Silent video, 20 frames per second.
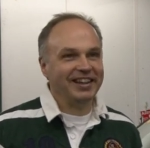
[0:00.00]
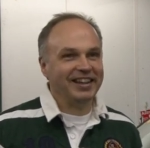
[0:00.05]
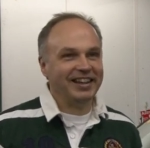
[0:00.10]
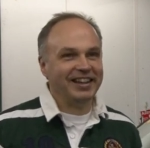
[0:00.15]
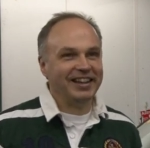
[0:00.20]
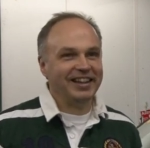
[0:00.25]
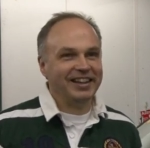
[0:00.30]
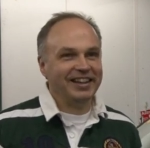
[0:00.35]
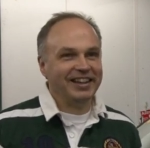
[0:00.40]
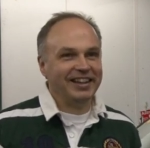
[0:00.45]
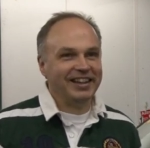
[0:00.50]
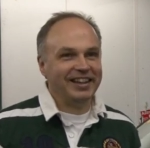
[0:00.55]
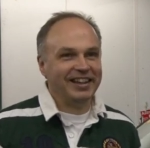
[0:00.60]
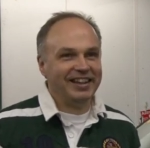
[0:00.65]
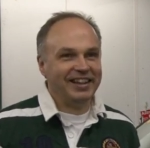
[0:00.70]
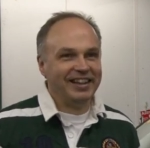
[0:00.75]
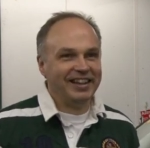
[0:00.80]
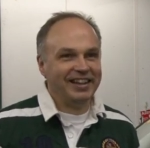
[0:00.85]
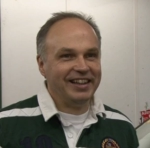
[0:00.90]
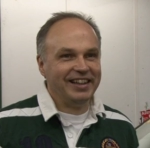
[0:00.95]
but you're, you're,
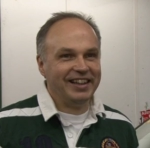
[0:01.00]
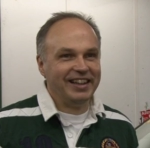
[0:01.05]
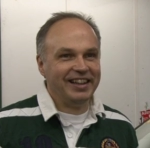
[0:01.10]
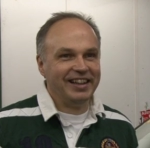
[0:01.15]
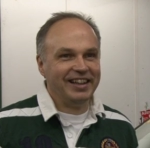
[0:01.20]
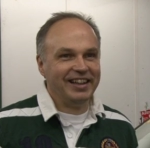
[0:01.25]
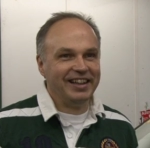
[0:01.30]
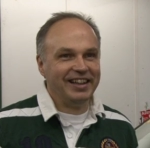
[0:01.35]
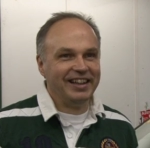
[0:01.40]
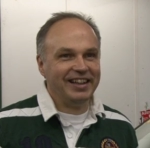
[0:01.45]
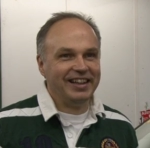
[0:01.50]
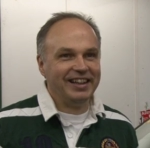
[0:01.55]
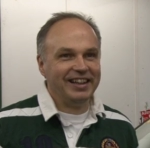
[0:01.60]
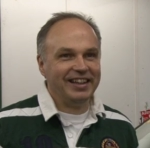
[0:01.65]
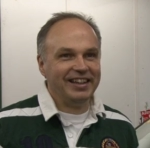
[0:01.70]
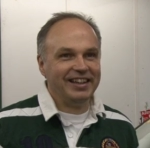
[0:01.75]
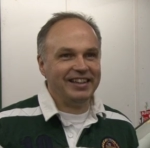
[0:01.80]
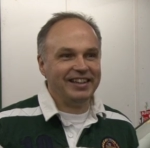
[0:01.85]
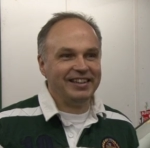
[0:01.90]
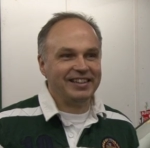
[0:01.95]
perfectly happy doing,
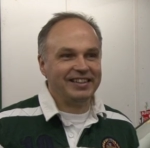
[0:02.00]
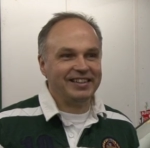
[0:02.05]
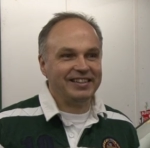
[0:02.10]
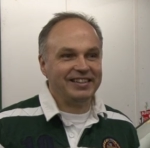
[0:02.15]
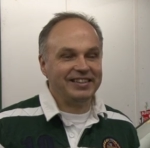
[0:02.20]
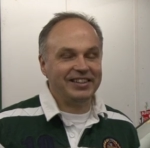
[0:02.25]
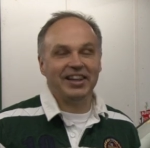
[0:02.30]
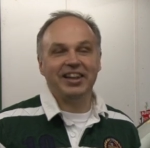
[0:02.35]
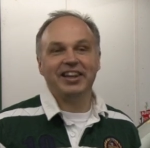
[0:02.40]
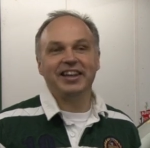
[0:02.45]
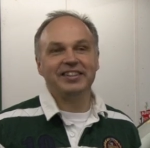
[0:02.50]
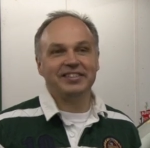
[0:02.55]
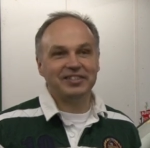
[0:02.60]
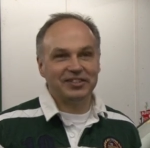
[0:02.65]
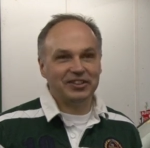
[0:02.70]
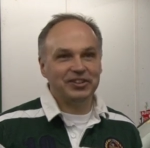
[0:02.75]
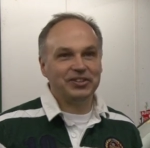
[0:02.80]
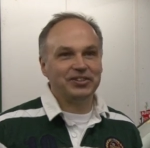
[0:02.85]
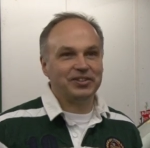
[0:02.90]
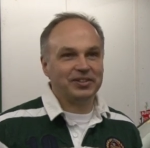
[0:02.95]
doing what you do. Yes,
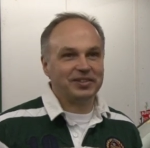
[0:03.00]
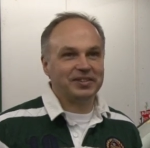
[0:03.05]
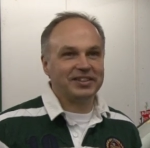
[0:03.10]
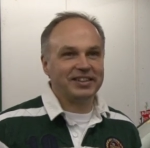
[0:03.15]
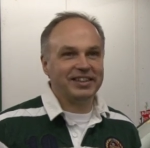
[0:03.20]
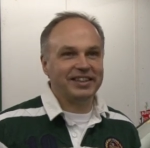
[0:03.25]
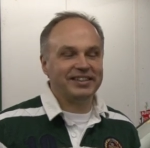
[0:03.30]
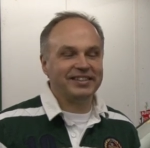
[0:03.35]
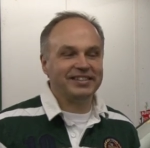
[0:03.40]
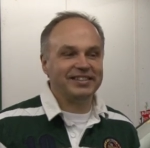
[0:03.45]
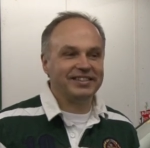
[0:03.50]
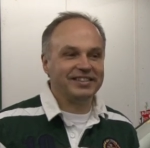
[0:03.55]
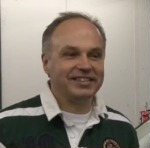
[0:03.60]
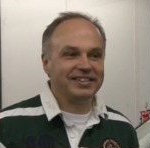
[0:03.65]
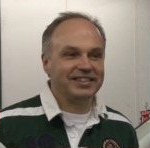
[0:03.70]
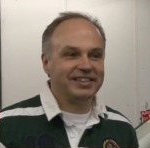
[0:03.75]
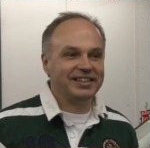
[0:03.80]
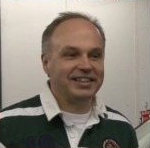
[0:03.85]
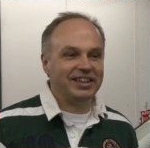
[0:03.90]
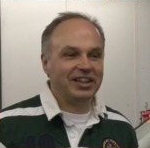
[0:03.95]
because yeah. it,
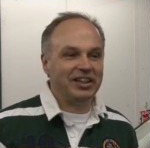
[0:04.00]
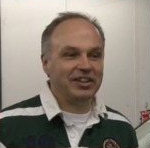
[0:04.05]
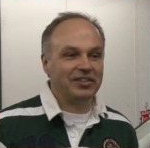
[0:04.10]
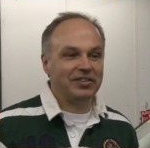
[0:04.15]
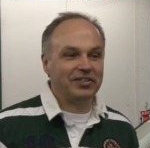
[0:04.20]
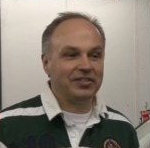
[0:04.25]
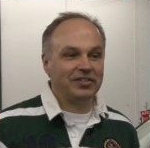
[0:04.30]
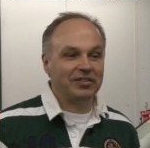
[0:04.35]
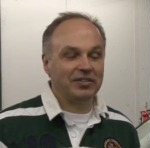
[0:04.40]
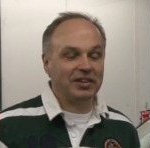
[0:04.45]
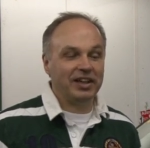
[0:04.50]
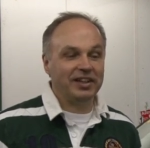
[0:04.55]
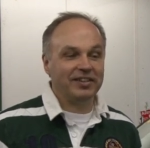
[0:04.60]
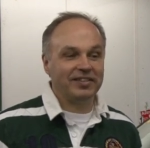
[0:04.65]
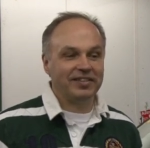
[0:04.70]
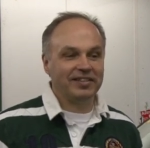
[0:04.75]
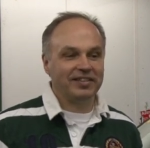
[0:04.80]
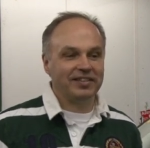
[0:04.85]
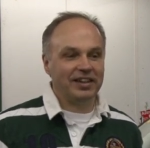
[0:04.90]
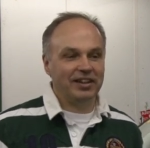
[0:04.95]
it's,
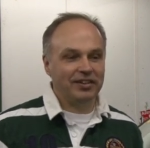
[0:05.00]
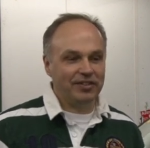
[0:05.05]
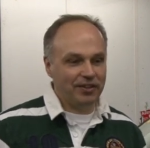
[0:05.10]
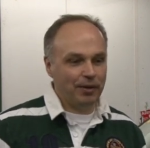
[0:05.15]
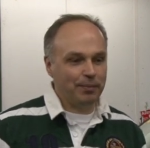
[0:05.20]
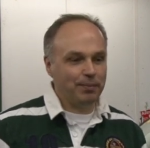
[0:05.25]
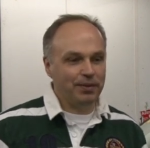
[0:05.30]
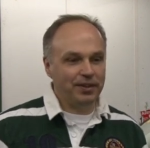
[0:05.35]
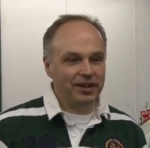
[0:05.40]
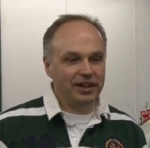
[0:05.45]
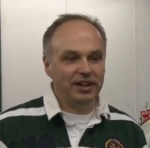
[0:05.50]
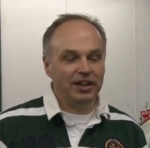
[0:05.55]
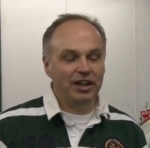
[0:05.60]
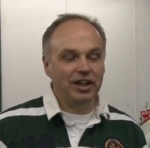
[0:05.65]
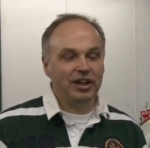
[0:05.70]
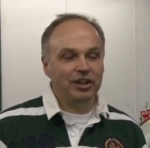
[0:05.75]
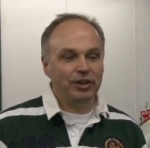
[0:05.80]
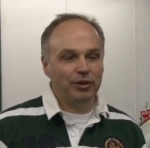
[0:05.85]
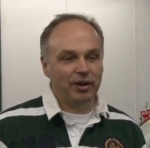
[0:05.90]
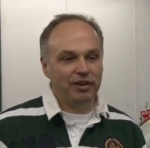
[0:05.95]
it's, it's something,
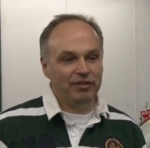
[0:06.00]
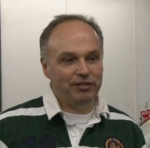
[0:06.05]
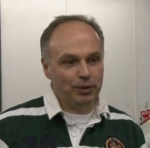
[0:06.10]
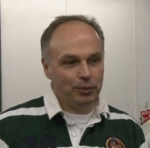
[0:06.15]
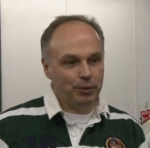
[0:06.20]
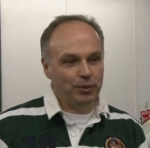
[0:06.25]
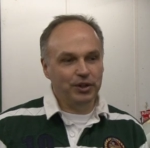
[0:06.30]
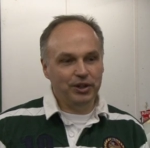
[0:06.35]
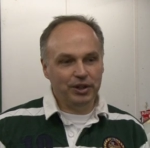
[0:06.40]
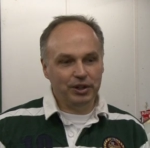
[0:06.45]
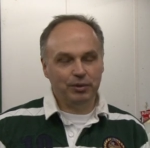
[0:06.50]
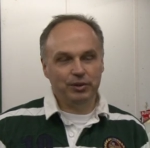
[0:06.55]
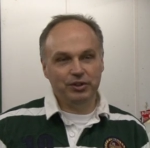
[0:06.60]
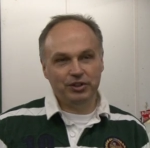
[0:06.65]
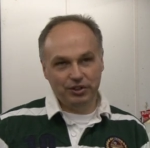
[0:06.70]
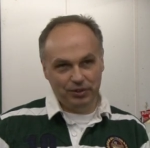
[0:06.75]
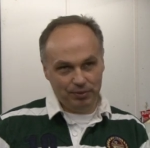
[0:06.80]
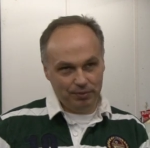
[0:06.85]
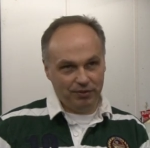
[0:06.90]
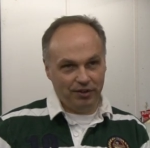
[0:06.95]
you have your work,
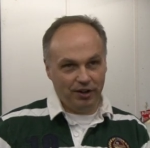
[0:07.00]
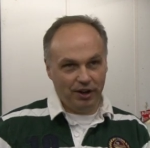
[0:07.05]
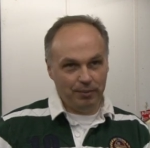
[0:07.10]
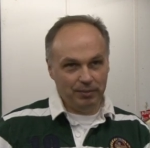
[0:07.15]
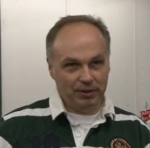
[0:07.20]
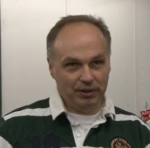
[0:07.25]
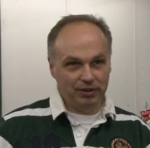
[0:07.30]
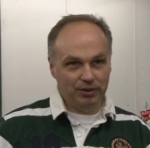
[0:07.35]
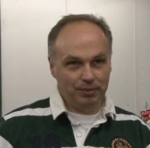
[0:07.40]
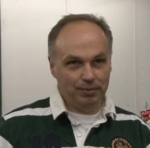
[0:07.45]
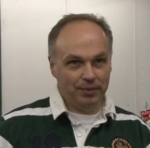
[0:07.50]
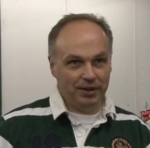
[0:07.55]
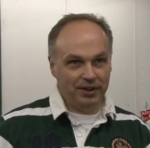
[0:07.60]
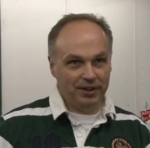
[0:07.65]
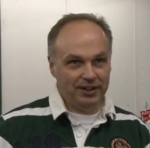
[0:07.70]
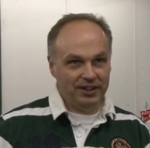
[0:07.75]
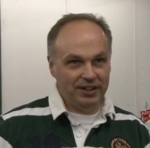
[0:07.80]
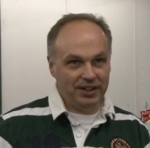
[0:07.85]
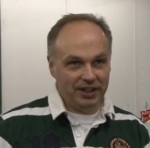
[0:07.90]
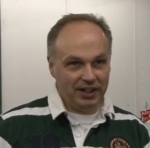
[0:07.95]
which is farming is
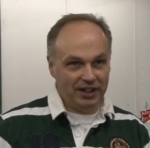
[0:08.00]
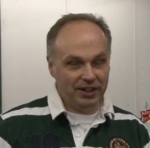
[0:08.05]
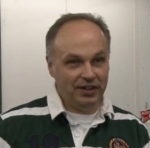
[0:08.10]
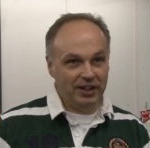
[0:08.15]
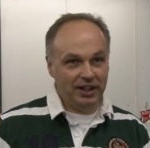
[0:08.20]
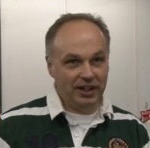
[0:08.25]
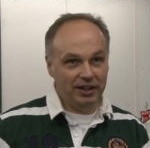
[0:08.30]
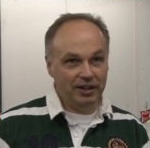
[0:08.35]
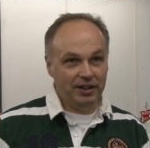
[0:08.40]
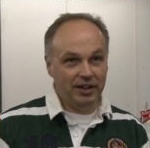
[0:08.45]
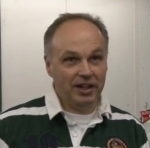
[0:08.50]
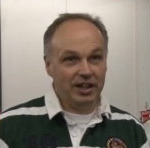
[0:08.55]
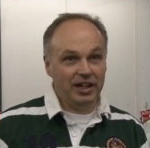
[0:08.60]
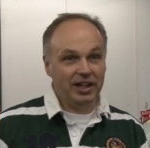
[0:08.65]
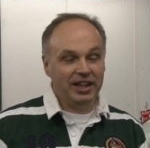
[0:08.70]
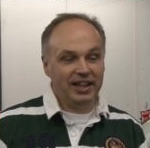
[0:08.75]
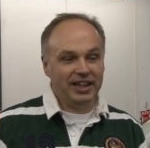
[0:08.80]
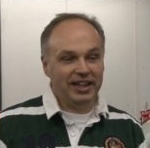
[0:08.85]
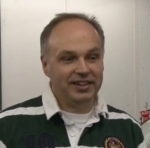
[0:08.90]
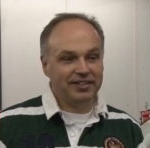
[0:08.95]
mine, and then
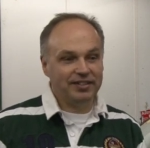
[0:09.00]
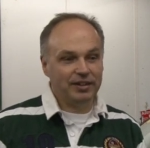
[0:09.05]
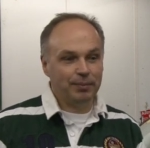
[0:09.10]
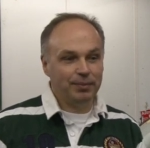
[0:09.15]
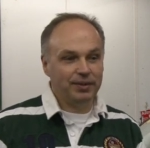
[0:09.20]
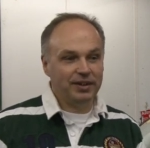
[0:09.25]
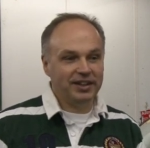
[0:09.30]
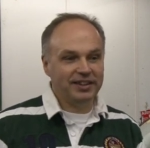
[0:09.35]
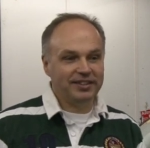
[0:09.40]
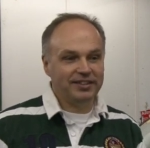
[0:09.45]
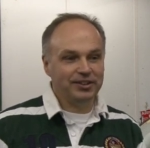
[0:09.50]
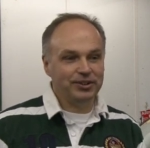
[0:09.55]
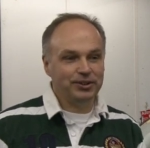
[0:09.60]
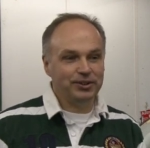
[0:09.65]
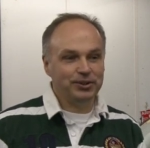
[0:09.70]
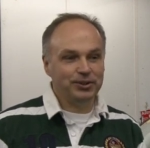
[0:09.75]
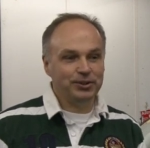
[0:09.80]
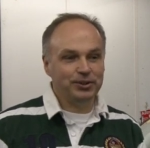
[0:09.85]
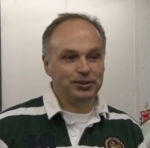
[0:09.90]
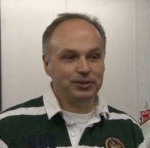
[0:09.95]
it's something
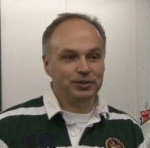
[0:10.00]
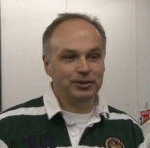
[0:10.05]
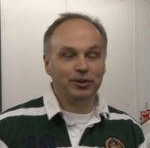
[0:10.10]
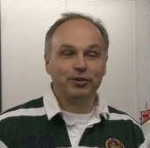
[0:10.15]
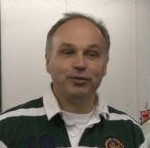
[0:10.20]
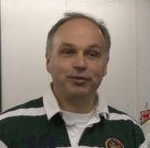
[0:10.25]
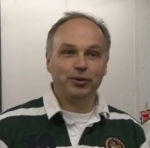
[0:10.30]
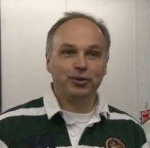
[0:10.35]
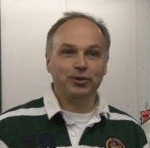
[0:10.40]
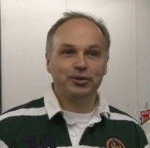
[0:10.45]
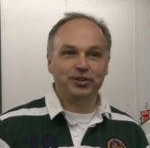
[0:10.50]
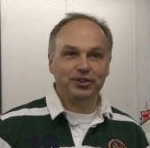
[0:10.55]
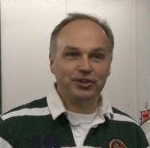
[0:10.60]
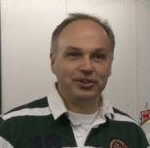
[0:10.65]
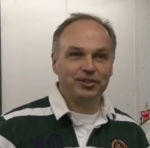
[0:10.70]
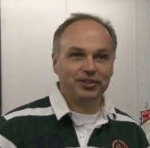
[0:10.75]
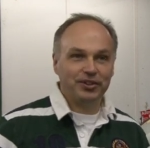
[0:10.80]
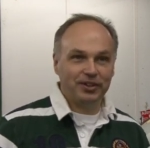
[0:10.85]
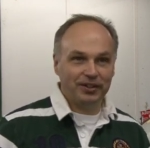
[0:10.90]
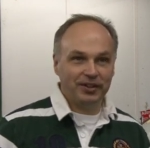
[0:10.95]
to look forward
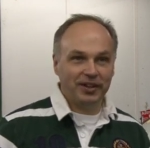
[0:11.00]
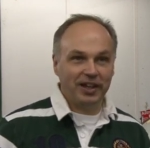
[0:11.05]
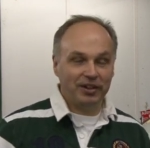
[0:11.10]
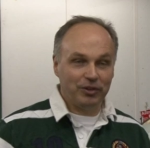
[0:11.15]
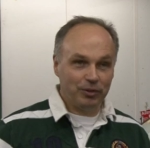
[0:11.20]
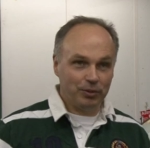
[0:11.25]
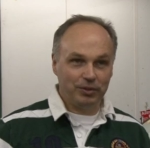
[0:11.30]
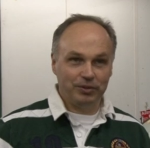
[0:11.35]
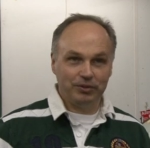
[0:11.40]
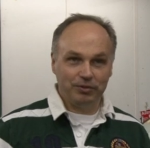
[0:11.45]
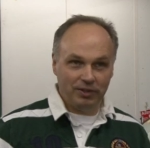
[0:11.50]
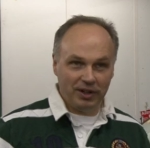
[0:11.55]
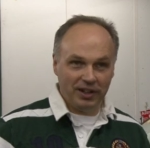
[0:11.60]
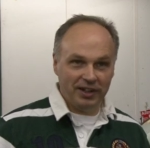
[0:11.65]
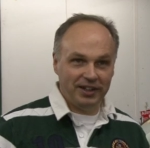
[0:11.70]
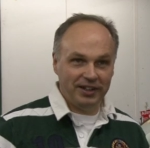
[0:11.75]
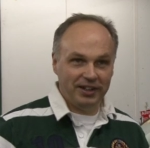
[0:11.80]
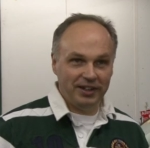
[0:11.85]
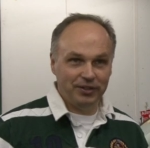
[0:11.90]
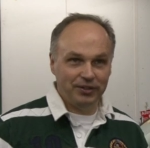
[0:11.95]
to. So that's what
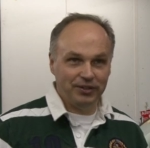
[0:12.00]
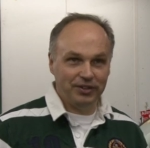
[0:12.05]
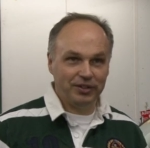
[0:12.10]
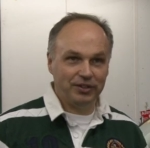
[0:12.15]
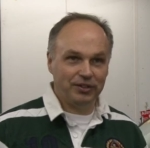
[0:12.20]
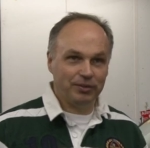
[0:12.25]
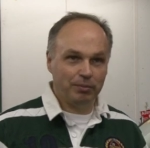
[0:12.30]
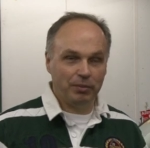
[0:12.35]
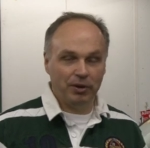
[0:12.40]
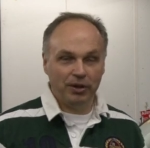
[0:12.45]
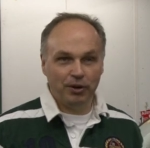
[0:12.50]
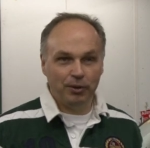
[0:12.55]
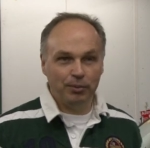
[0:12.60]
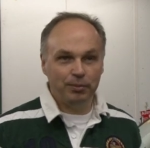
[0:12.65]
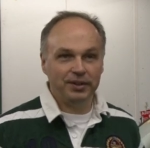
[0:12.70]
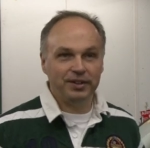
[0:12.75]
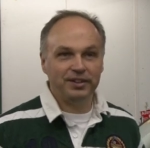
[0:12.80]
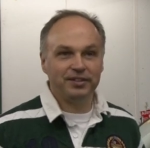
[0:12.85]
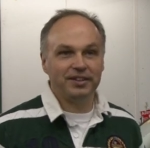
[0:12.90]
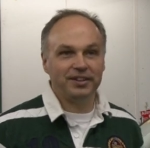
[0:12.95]
rallying is, it's my
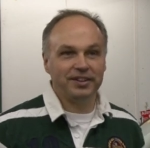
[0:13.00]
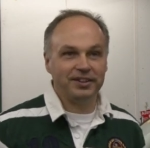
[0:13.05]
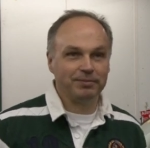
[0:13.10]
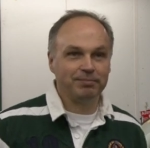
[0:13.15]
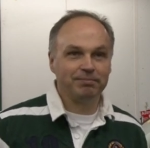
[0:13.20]
hobby. So.